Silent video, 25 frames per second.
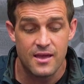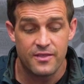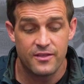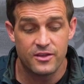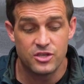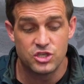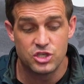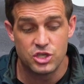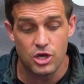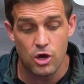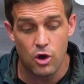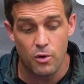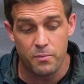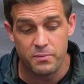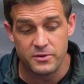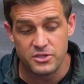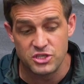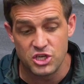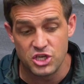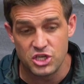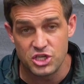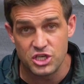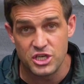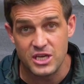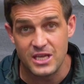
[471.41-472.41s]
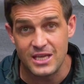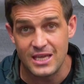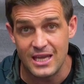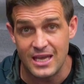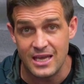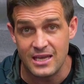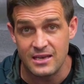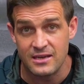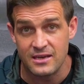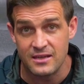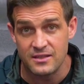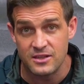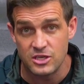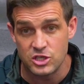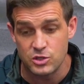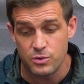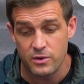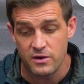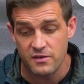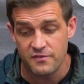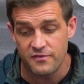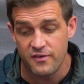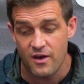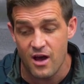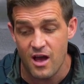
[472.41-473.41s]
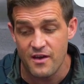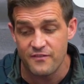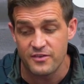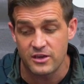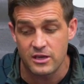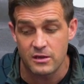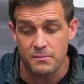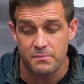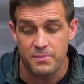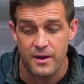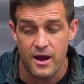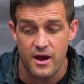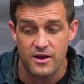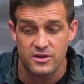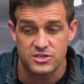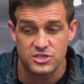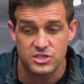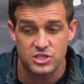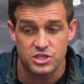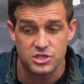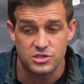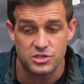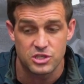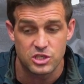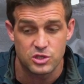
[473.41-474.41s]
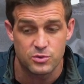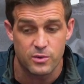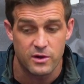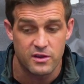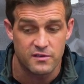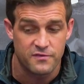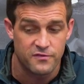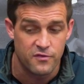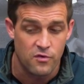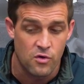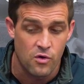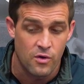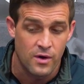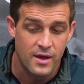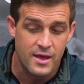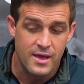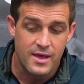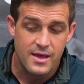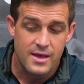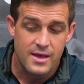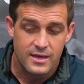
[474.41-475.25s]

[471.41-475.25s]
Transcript: the gel positioning in the 25 in comparison to the 24.